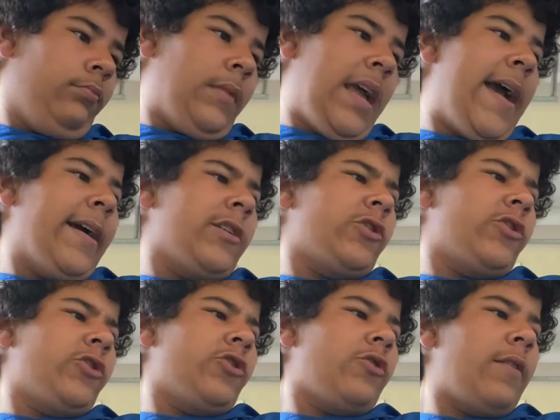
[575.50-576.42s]

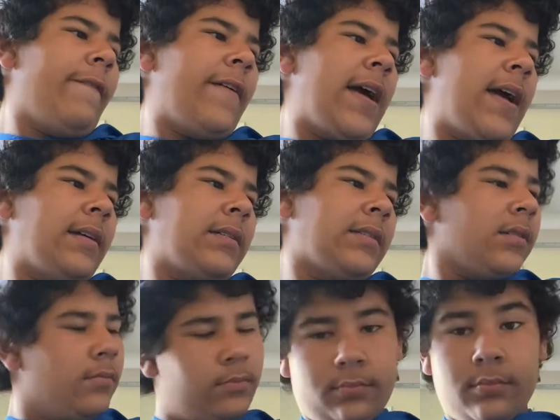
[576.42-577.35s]
extra fast
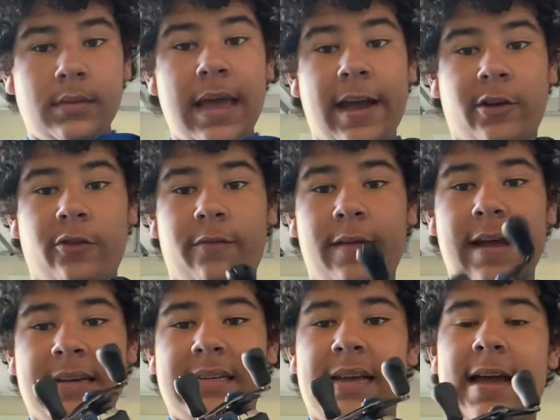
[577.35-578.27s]

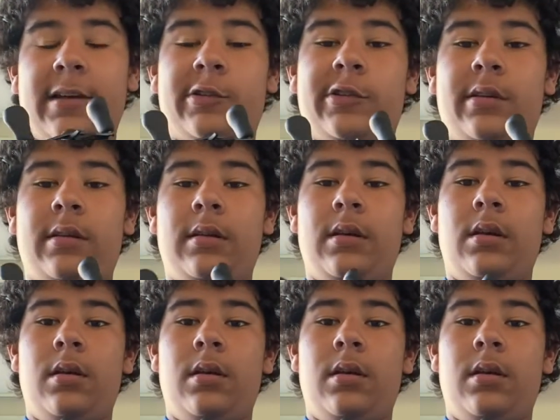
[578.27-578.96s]
action